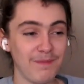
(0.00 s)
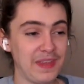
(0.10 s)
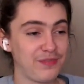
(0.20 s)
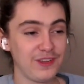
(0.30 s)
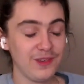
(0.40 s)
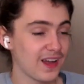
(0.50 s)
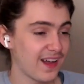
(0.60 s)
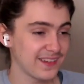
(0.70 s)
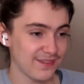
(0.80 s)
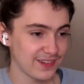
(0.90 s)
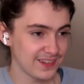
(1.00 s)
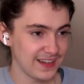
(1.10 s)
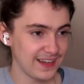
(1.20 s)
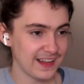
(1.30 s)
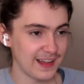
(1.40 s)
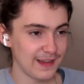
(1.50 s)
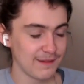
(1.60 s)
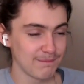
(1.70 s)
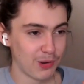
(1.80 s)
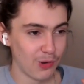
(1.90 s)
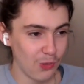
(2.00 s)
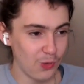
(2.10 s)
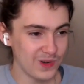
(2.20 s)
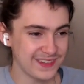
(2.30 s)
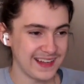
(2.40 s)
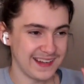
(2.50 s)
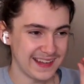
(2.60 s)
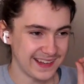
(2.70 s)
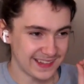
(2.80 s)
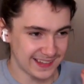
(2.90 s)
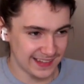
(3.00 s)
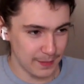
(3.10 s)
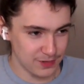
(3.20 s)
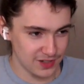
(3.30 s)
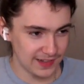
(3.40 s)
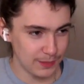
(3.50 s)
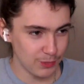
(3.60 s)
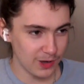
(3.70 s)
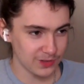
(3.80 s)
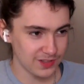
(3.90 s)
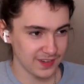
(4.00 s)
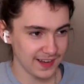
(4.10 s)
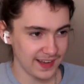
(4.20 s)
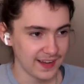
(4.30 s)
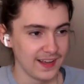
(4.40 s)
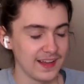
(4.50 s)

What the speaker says: if you guys haven't seen it, Paul did exceptionally well today.